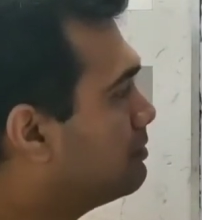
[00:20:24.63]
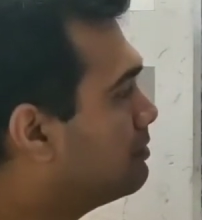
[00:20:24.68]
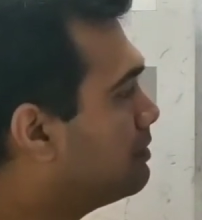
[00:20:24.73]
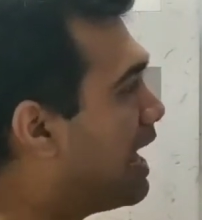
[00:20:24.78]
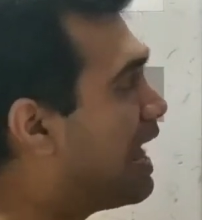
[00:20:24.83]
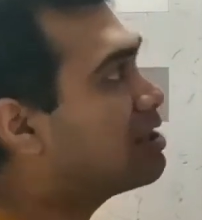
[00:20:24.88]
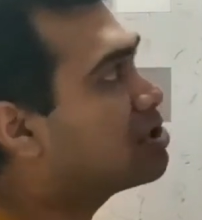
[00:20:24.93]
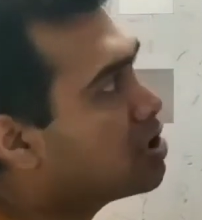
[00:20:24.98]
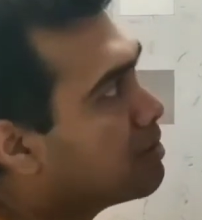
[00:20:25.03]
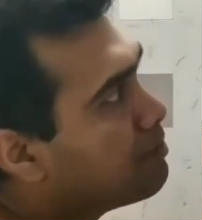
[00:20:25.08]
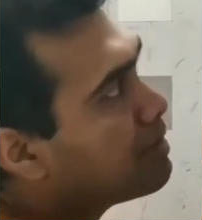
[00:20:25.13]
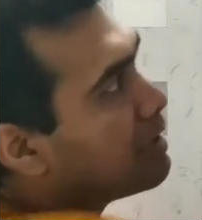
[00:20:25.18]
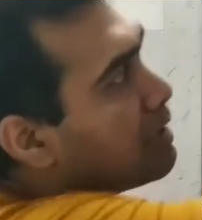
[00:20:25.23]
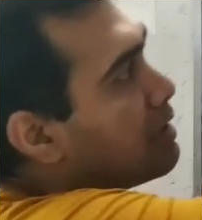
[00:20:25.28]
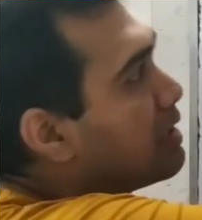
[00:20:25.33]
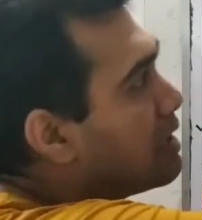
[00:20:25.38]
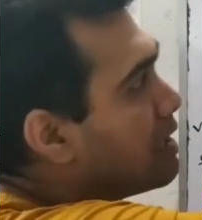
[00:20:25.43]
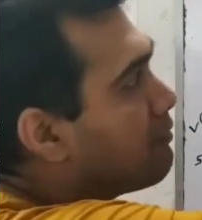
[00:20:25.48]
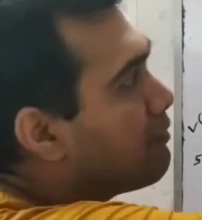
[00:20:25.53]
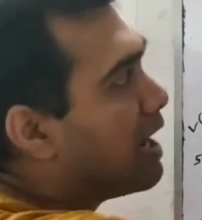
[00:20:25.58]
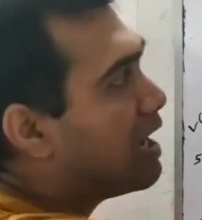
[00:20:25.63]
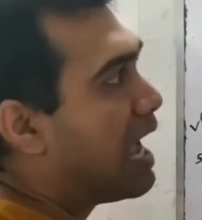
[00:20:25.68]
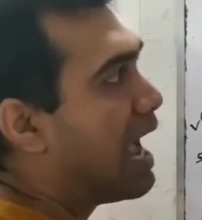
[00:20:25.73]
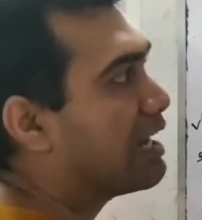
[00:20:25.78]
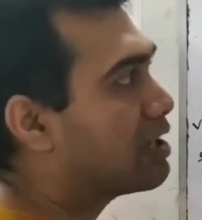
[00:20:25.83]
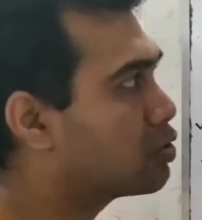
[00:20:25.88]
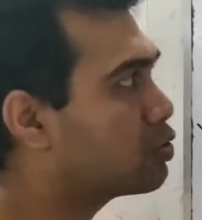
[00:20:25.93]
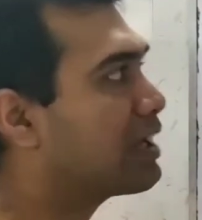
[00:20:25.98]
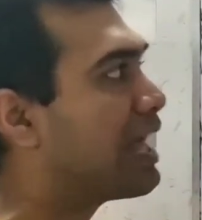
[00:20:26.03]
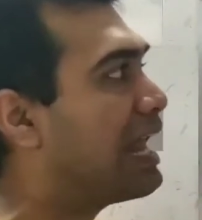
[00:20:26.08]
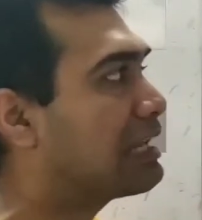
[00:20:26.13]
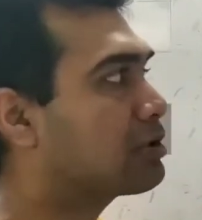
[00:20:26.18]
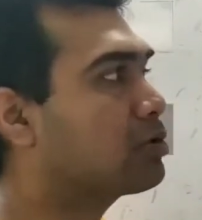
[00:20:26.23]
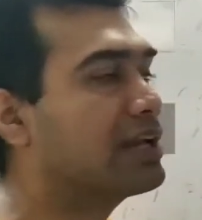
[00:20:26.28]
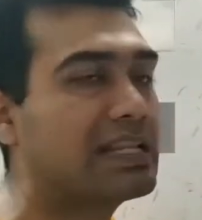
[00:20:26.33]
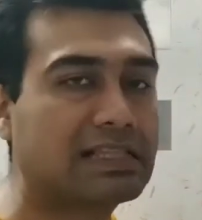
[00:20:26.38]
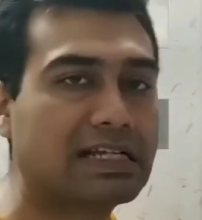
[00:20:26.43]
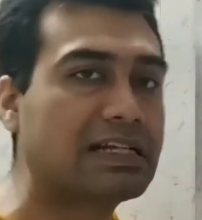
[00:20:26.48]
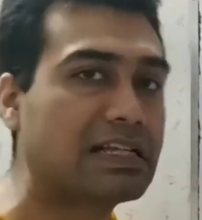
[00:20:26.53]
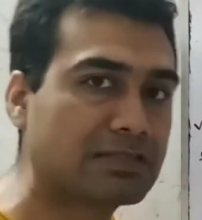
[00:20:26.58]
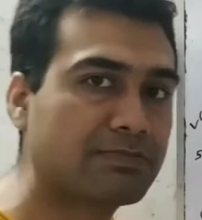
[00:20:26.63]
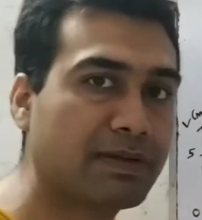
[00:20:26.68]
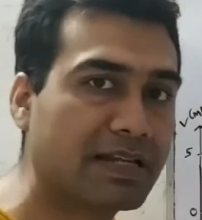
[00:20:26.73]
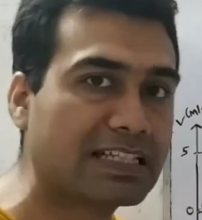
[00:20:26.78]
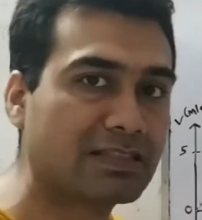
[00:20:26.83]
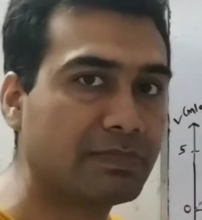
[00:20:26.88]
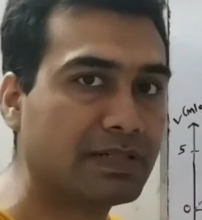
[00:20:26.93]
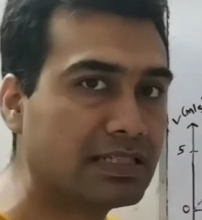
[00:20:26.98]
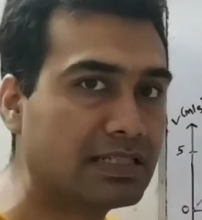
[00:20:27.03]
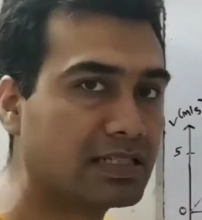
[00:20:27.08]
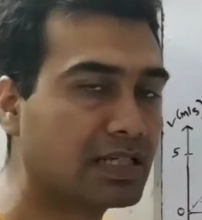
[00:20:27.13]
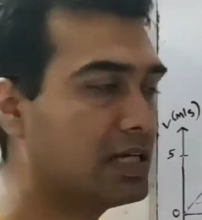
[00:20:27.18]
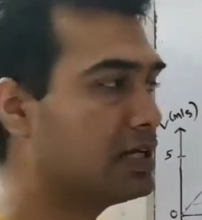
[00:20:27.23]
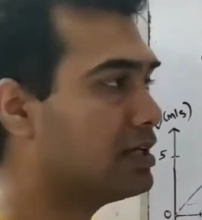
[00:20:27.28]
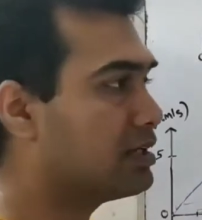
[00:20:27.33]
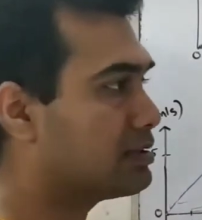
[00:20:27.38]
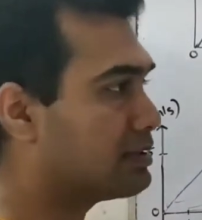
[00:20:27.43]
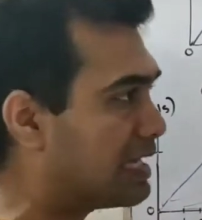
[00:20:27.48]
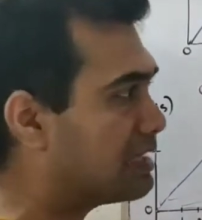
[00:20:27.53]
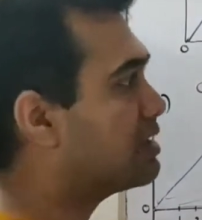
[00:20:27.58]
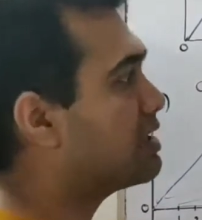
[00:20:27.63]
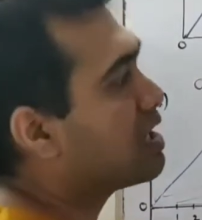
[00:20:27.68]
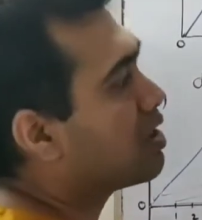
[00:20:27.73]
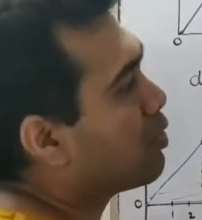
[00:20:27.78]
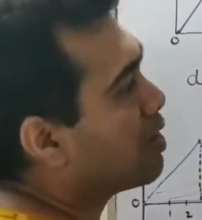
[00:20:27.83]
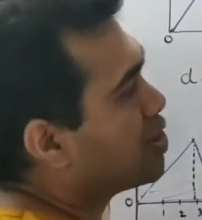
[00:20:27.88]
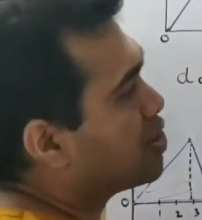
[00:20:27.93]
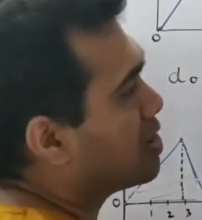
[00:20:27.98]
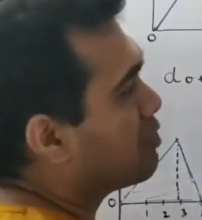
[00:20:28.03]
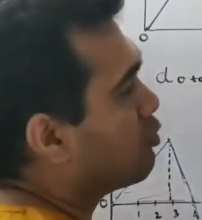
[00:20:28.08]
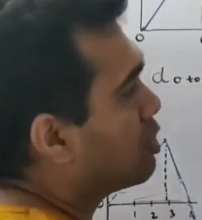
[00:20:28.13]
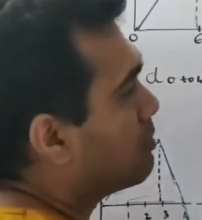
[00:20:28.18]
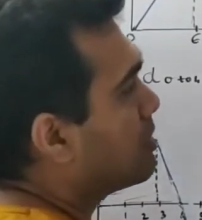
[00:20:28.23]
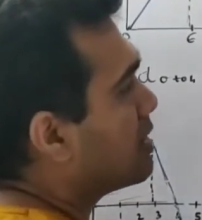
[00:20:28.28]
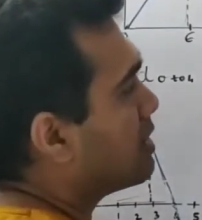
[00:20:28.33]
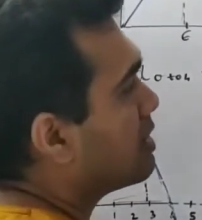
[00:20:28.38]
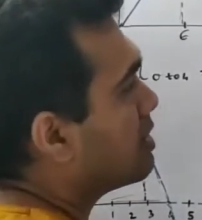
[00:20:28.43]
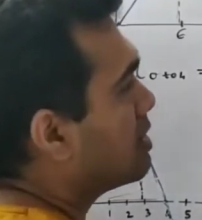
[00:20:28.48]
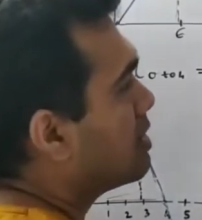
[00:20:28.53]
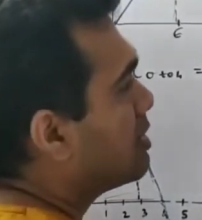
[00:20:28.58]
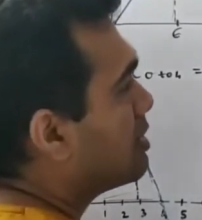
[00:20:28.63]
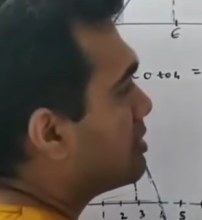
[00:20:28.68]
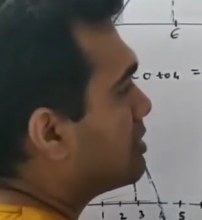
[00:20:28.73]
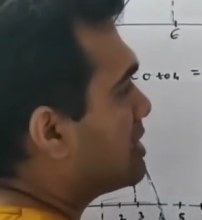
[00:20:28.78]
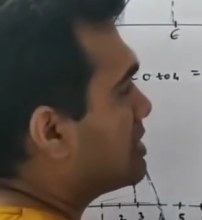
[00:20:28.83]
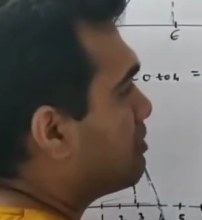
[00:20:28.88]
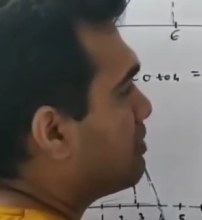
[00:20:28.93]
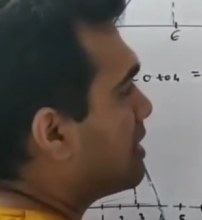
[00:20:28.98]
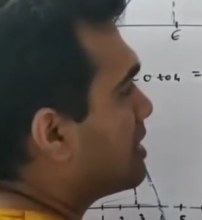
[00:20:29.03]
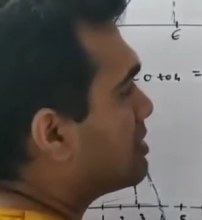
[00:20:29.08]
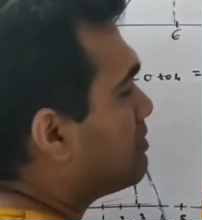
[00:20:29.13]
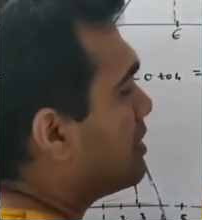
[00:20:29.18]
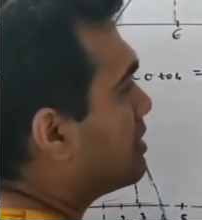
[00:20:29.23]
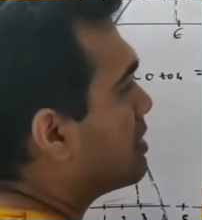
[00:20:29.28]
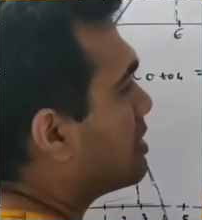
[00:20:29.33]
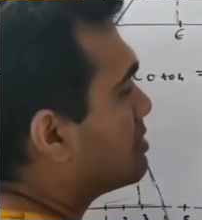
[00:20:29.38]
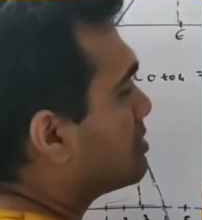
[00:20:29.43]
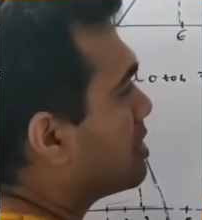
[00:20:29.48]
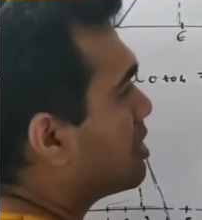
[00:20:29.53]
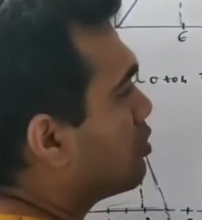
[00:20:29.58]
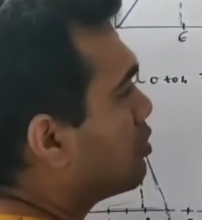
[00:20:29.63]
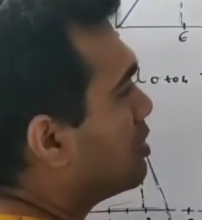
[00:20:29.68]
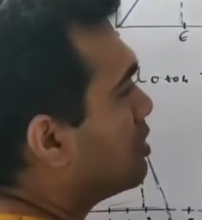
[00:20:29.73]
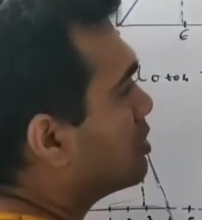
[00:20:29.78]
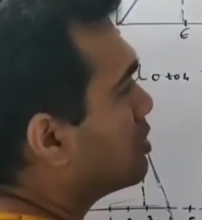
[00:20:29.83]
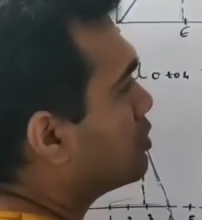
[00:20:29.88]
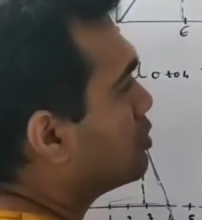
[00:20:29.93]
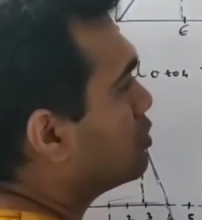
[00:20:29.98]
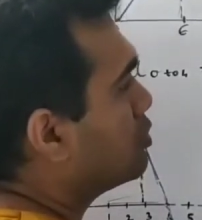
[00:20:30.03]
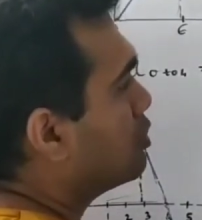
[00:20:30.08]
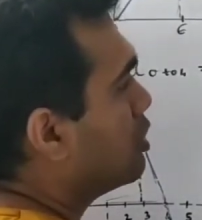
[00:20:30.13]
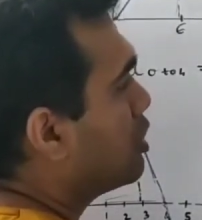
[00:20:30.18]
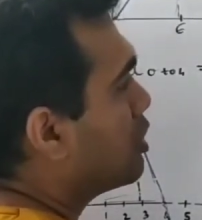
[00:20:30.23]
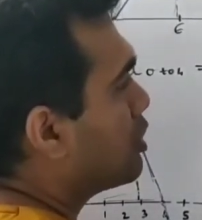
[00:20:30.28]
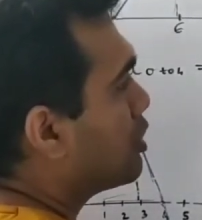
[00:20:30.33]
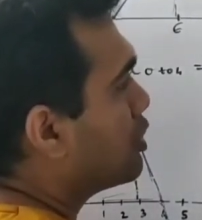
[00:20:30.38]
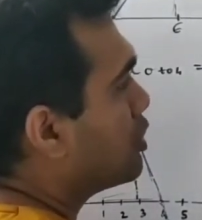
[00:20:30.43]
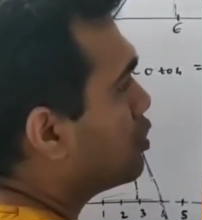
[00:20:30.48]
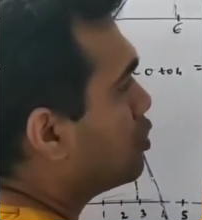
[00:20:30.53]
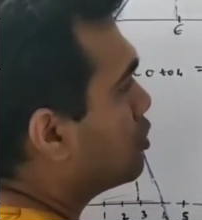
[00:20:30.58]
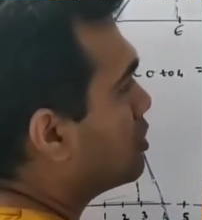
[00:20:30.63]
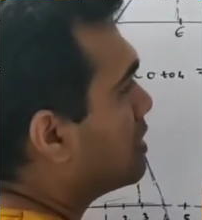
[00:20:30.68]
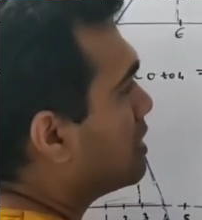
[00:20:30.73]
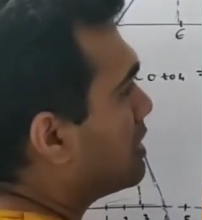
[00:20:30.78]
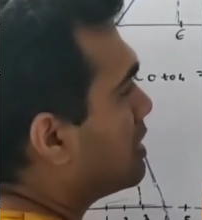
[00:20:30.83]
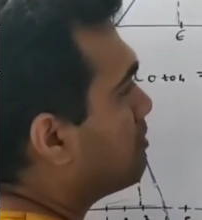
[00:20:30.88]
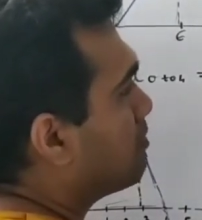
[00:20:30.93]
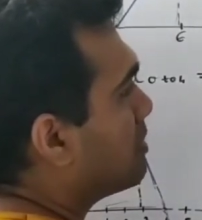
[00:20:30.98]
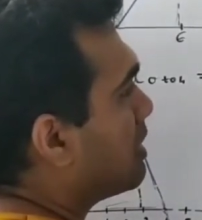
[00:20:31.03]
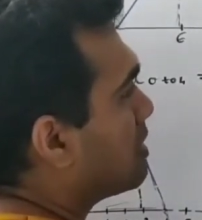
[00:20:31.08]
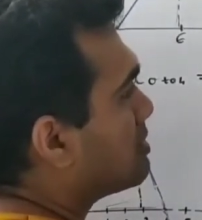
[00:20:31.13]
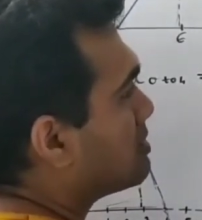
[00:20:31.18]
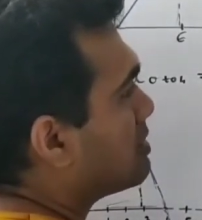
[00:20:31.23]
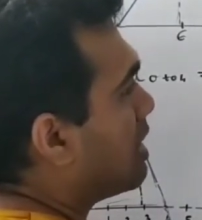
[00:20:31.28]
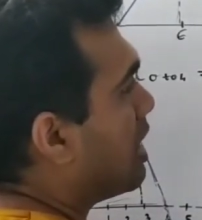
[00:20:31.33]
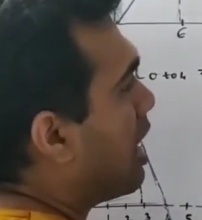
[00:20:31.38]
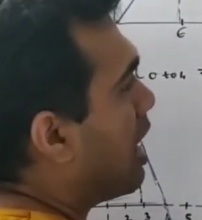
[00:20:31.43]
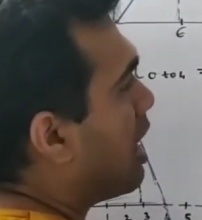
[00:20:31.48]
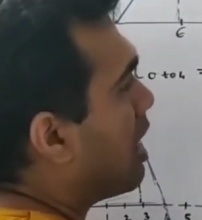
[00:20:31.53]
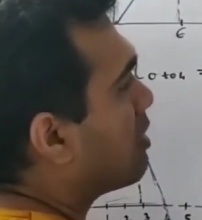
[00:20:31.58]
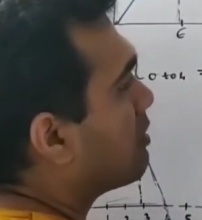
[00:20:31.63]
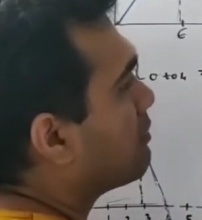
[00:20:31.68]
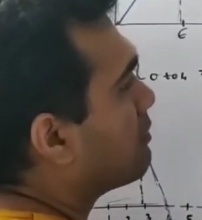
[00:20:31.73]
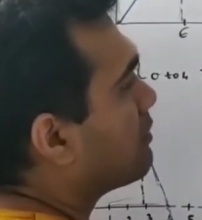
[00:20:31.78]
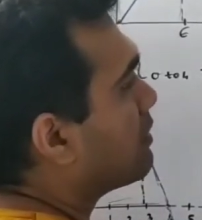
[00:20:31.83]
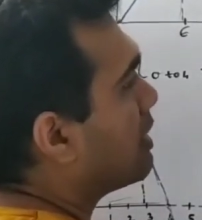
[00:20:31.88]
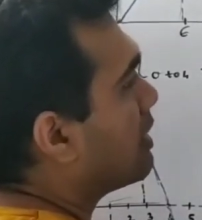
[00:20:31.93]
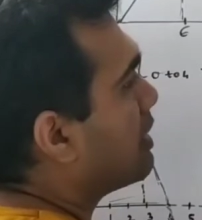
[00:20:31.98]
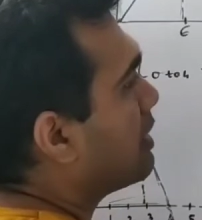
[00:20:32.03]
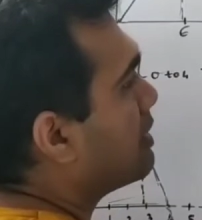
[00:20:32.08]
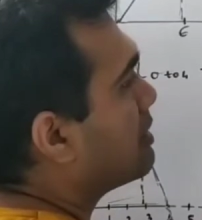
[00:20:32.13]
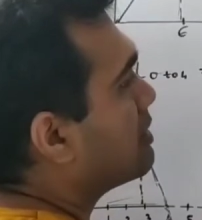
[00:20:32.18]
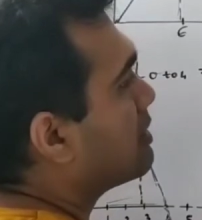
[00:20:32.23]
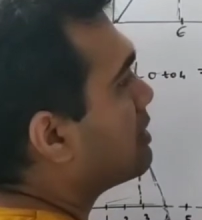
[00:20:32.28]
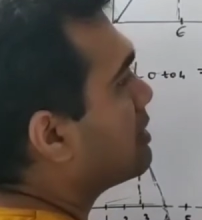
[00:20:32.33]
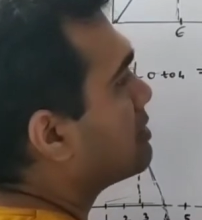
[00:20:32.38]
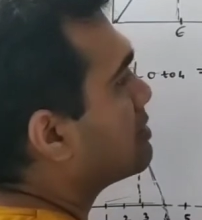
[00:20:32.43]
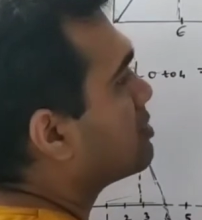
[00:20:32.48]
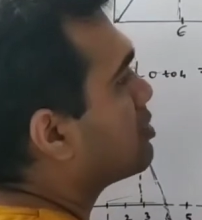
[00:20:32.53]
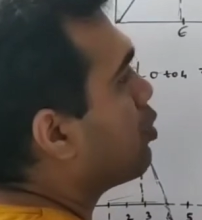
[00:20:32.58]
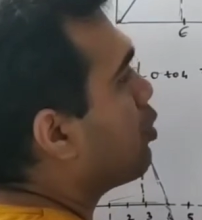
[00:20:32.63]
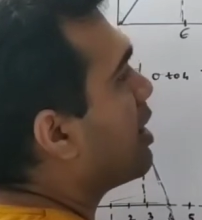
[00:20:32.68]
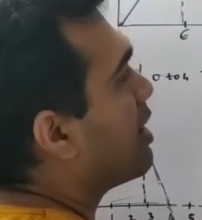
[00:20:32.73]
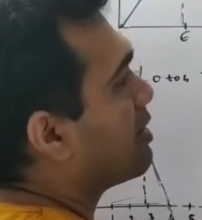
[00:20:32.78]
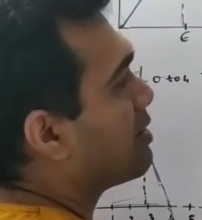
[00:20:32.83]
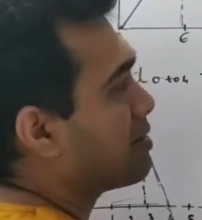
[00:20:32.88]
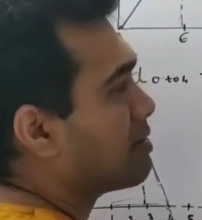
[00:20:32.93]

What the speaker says: Algebraically, if I had to calculate the displacement, then the equation would be displacement is equal to ut plus half at square.